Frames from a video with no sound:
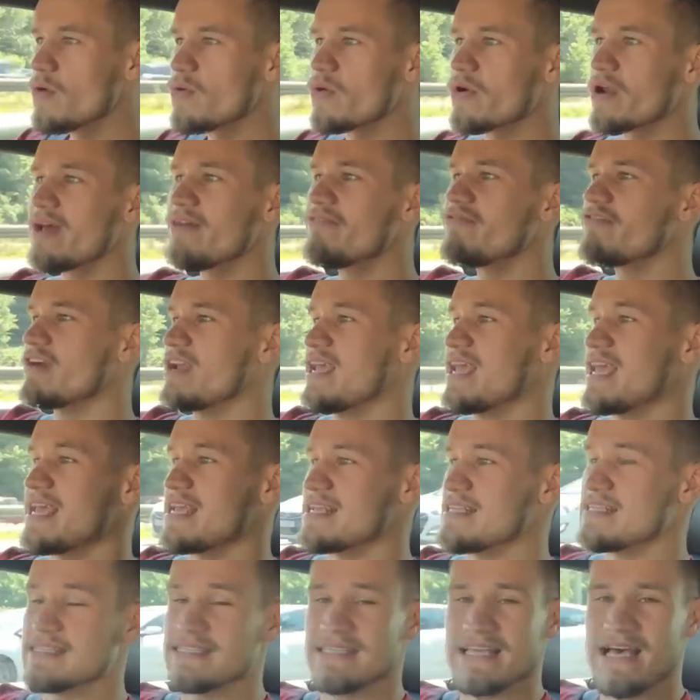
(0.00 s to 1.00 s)
Whatever it
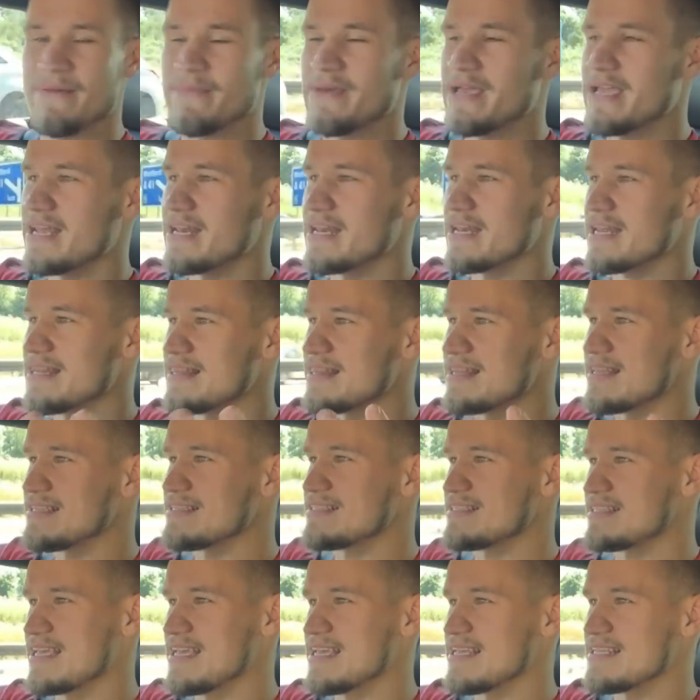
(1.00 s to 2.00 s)
is, I mean,
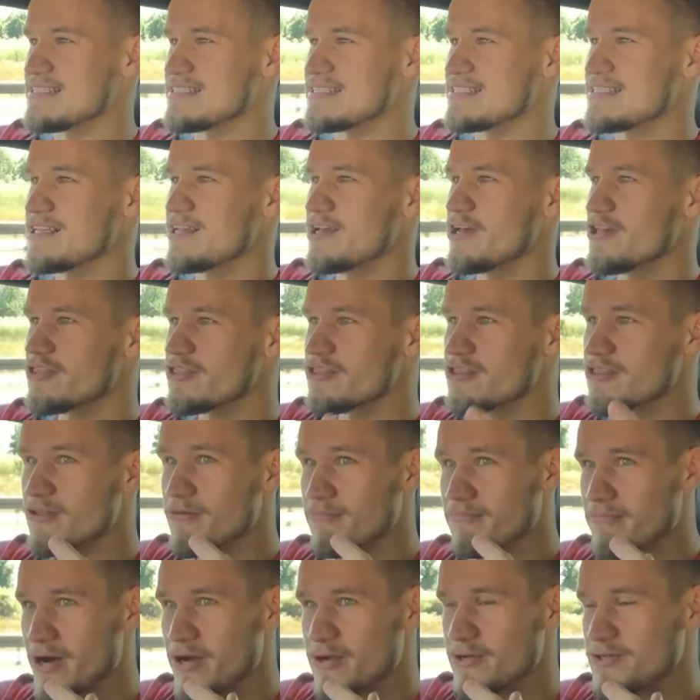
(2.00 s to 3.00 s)
this is
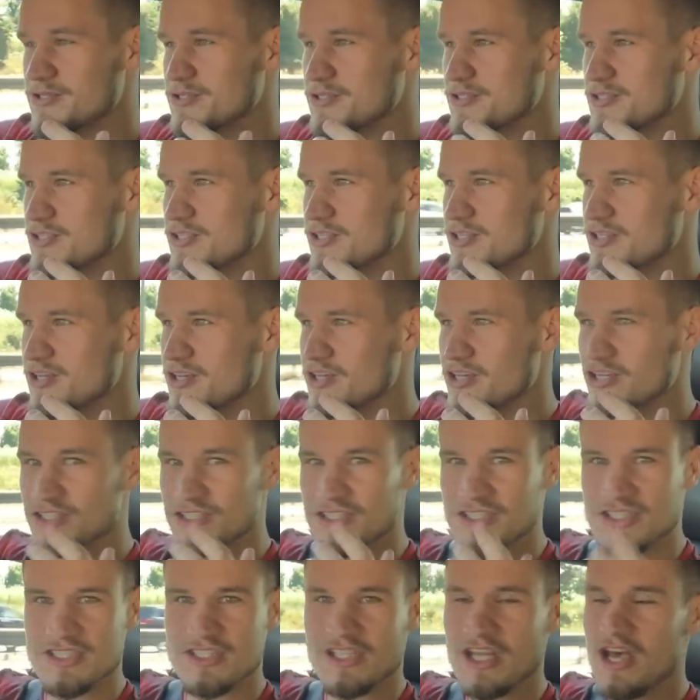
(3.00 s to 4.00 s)
the most
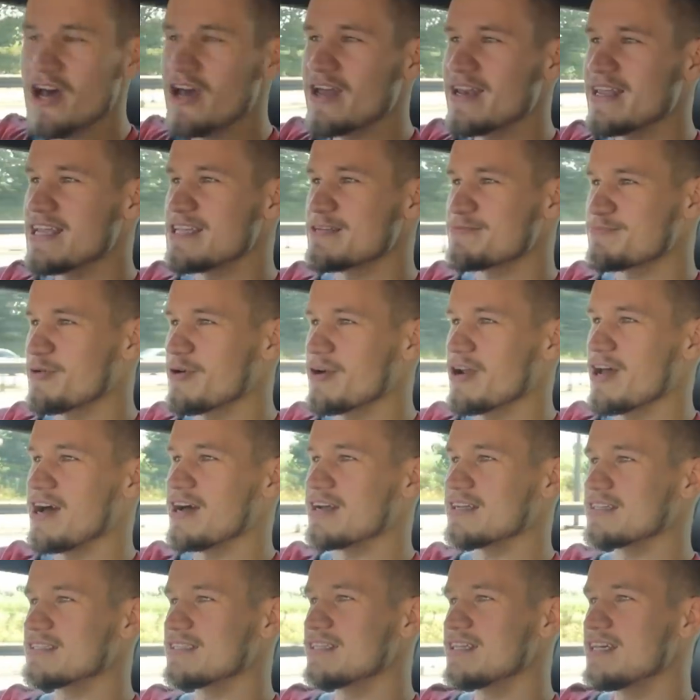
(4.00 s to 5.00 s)
sturdiest
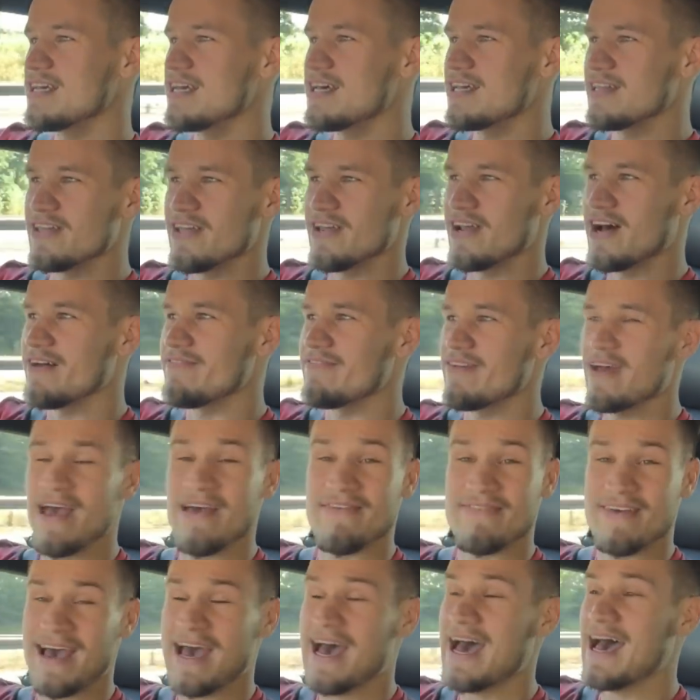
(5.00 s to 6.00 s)
product that I've
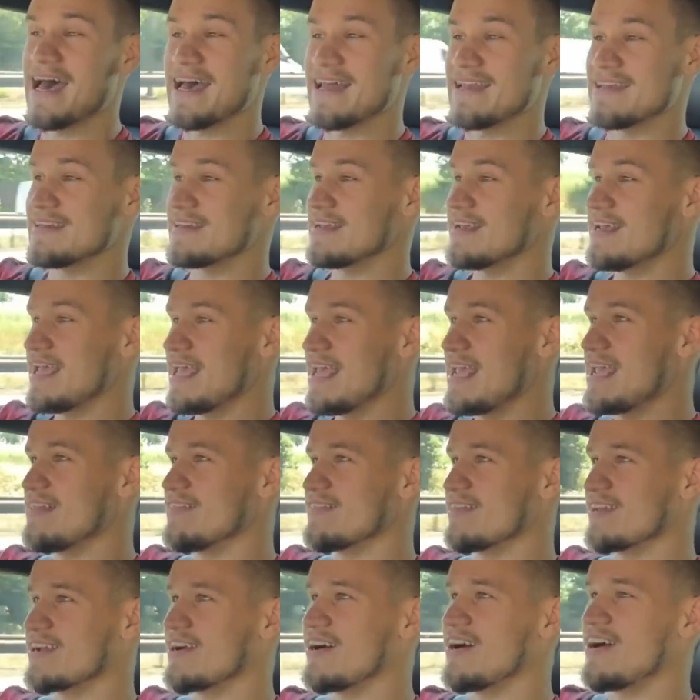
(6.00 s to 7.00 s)
ever had
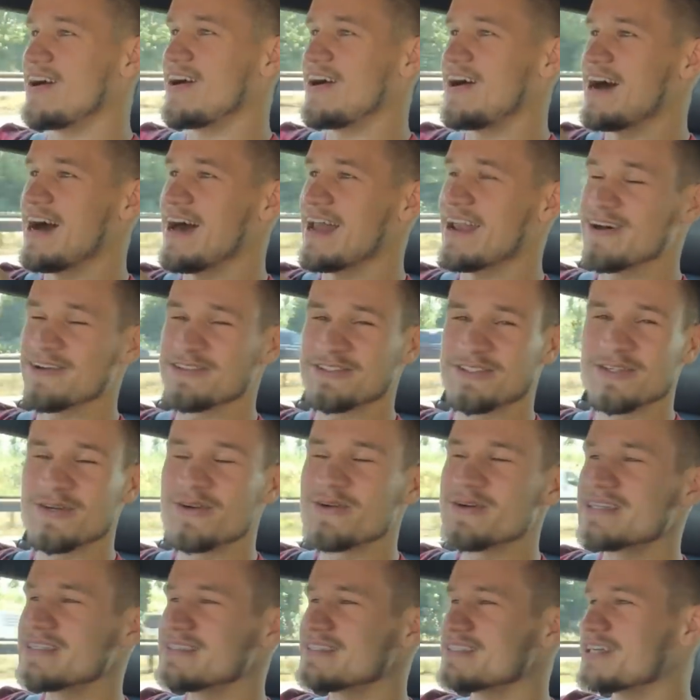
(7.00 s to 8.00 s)
in the car. And I was
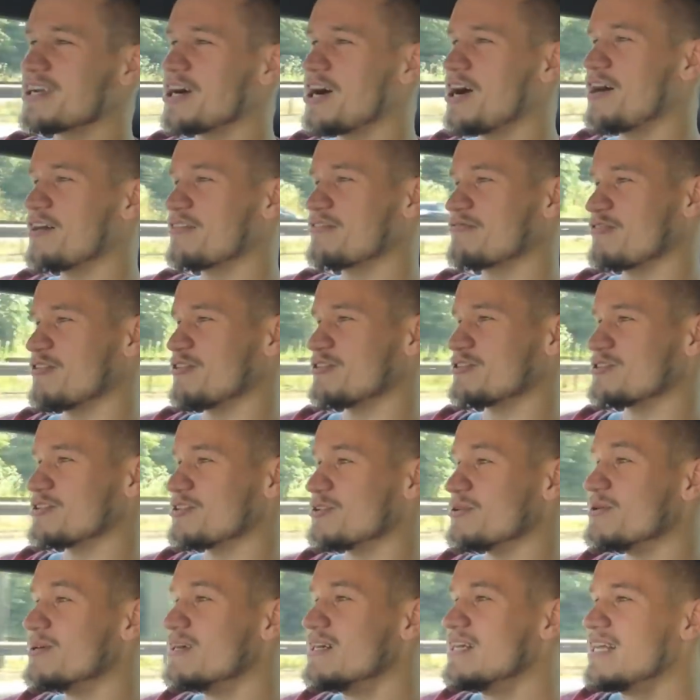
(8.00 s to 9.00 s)
talking to Car
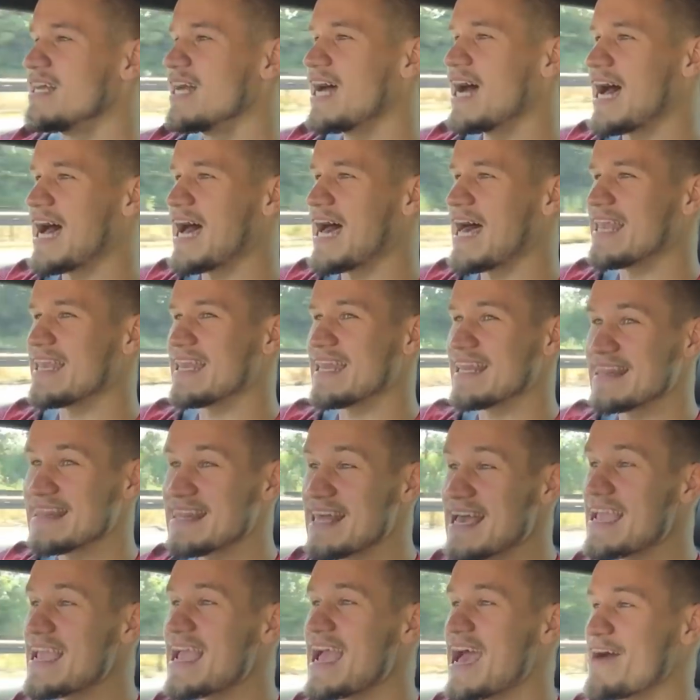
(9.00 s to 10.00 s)
Throttle, and
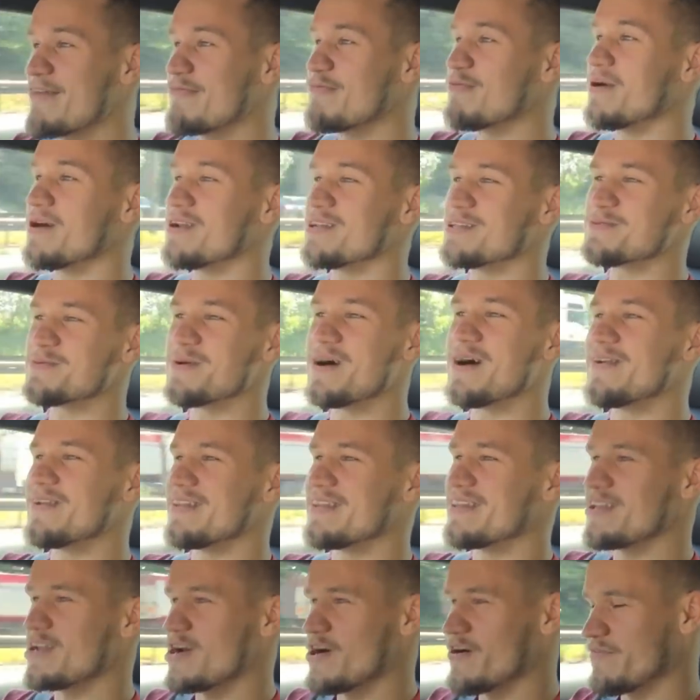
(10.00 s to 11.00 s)
they have one as well
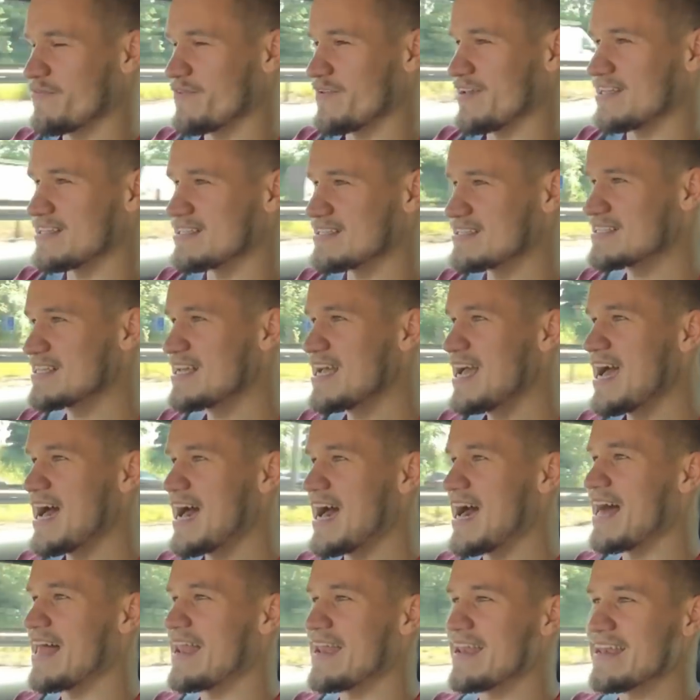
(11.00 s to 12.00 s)
in the office,
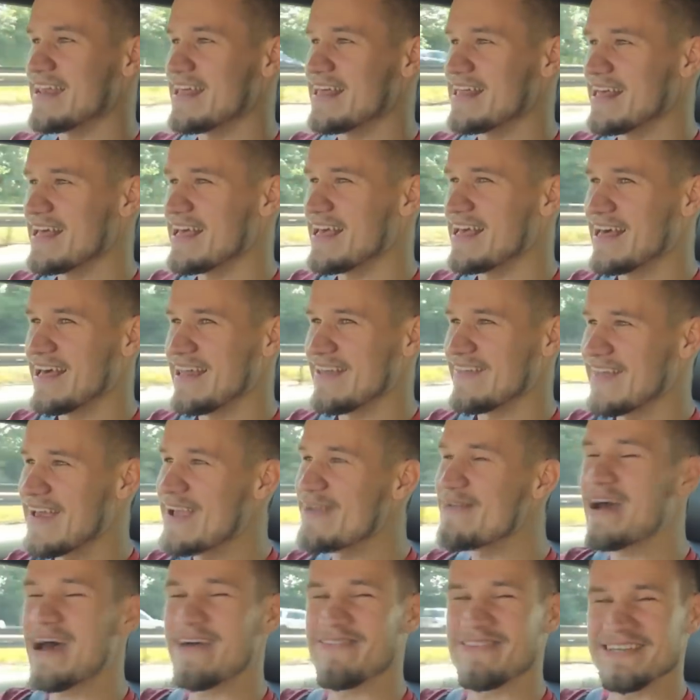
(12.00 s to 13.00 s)
and
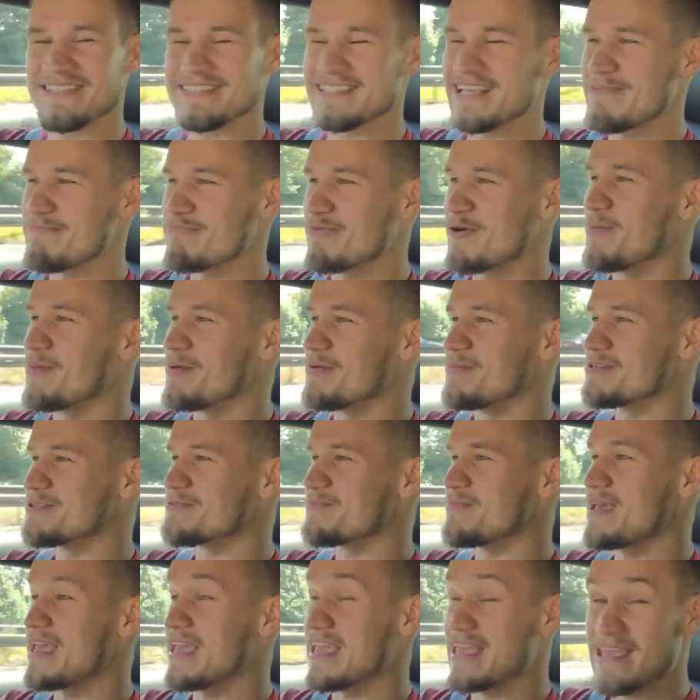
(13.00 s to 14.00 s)
they were having the same problem
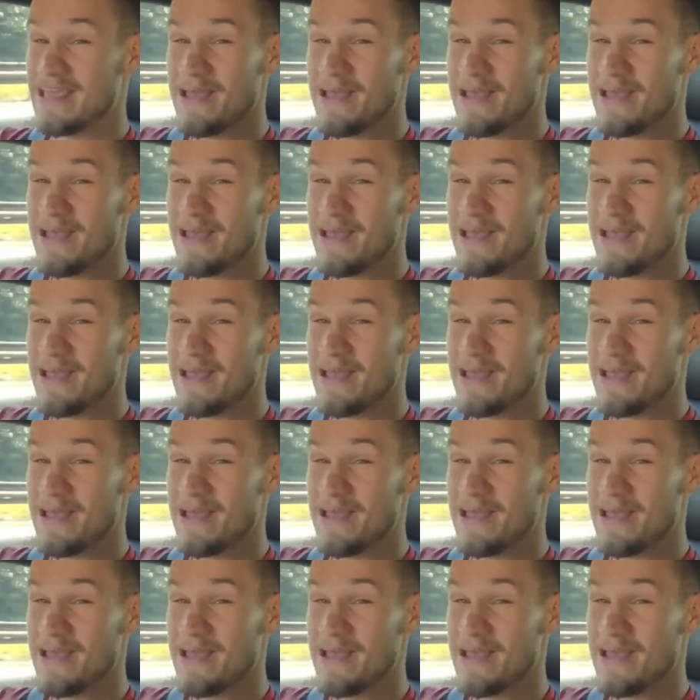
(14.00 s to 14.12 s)
as me